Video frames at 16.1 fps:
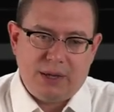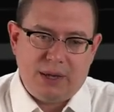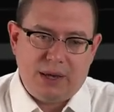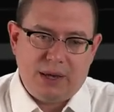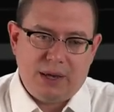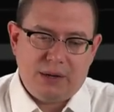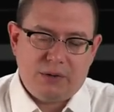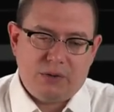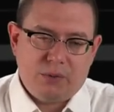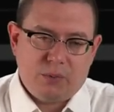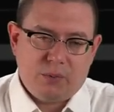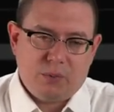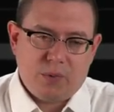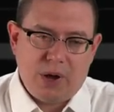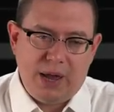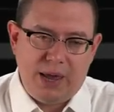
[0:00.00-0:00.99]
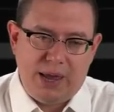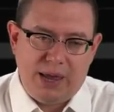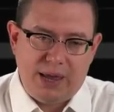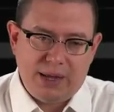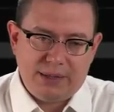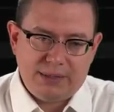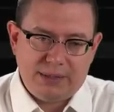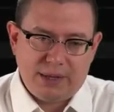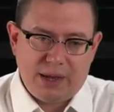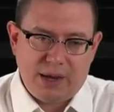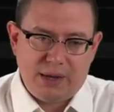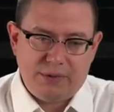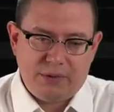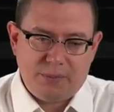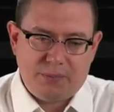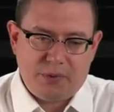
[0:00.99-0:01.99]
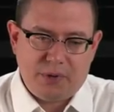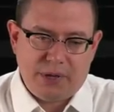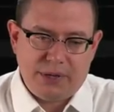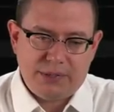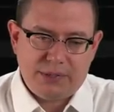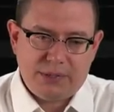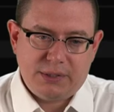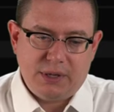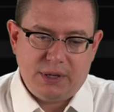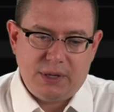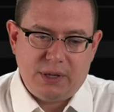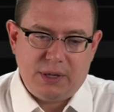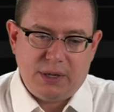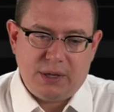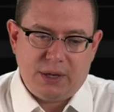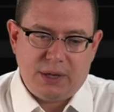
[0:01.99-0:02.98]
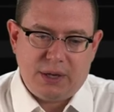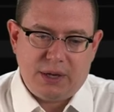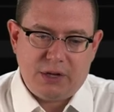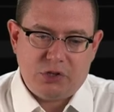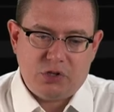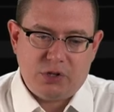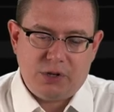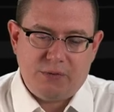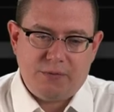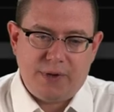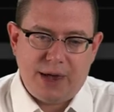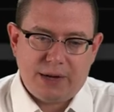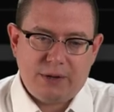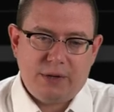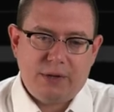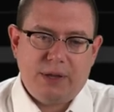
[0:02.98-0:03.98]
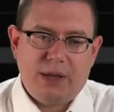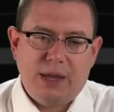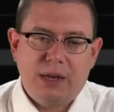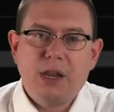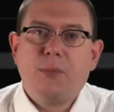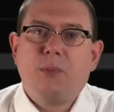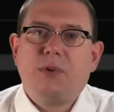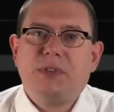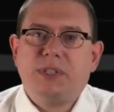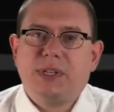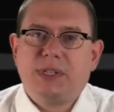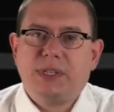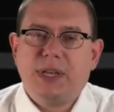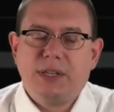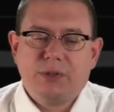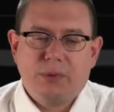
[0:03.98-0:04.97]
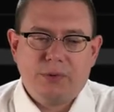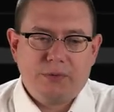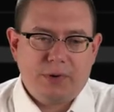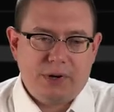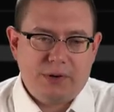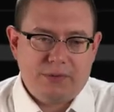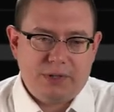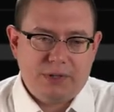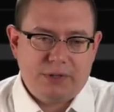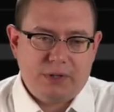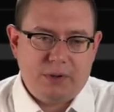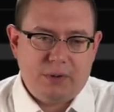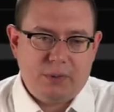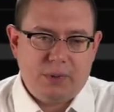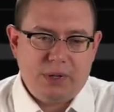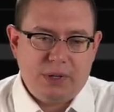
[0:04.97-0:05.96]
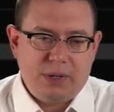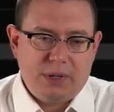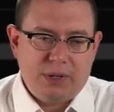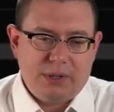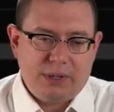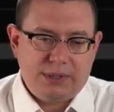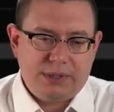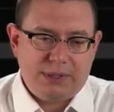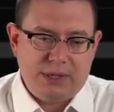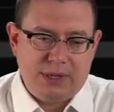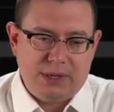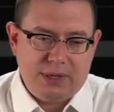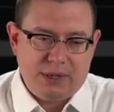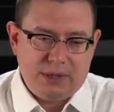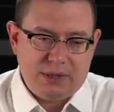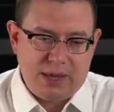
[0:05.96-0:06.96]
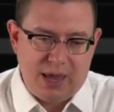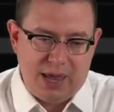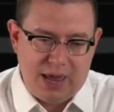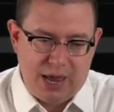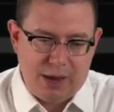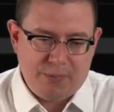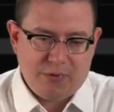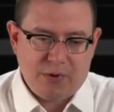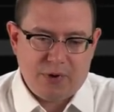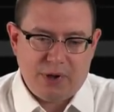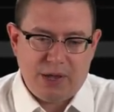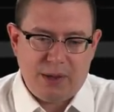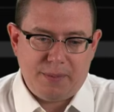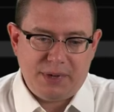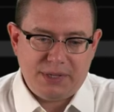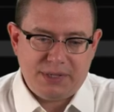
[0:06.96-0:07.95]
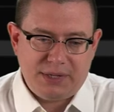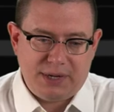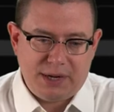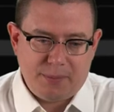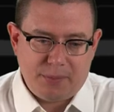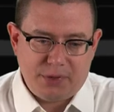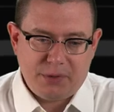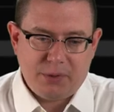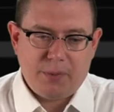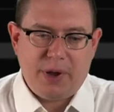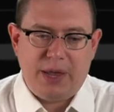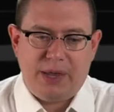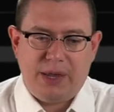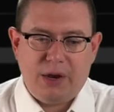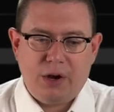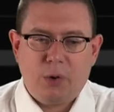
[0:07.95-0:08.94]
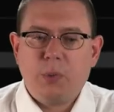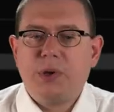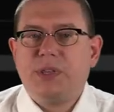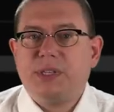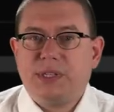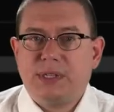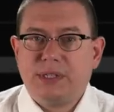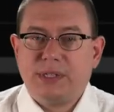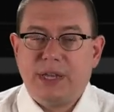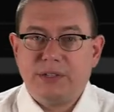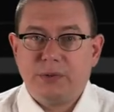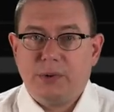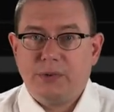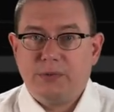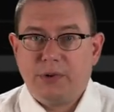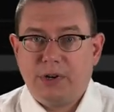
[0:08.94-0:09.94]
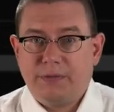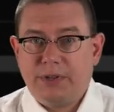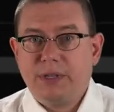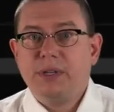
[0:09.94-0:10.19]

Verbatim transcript: And the right-hand side of the plus uh, should, in fact, end up with a successor in front of it. So let's see the A prime is ending up on the right here with a successor in front of it.